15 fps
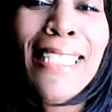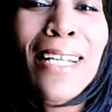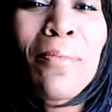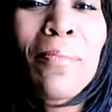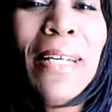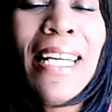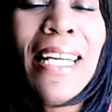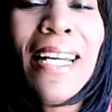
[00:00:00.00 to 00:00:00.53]

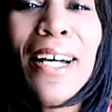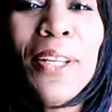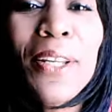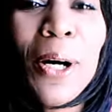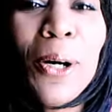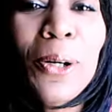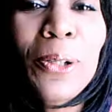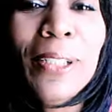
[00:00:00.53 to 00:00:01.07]
send me a
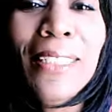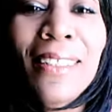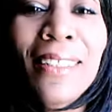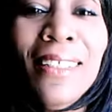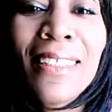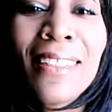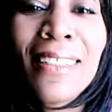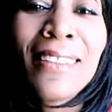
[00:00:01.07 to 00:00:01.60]
note
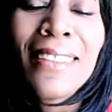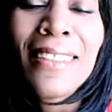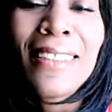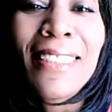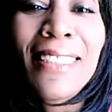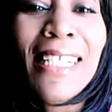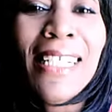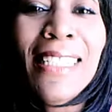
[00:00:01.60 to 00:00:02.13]

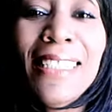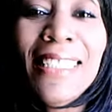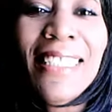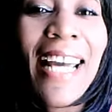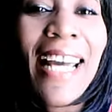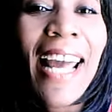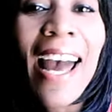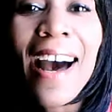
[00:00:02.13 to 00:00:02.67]
just to
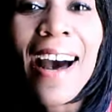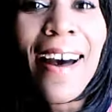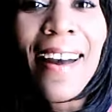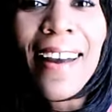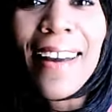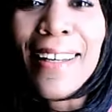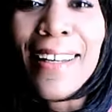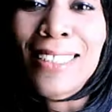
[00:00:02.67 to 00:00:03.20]
say
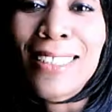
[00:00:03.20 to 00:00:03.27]
hi